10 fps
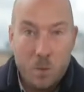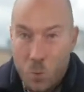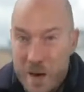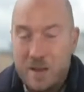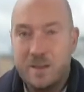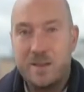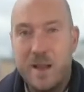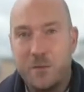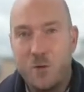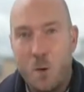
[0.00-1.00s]
weeks,
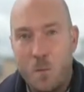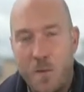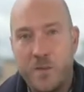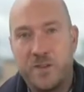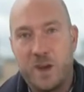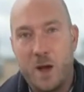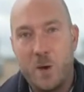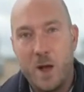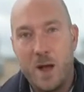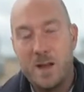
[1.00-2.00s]
if not months
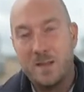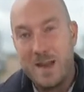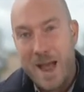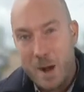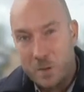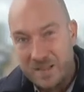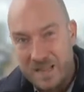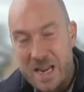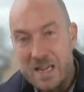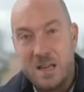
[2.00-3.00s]
ago, and has now
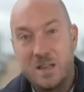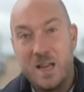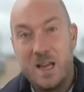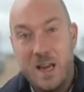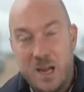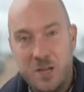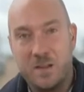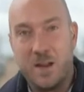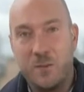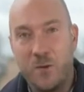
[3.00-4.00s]
ceded the
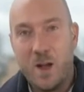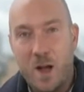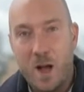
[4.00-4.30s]
initiative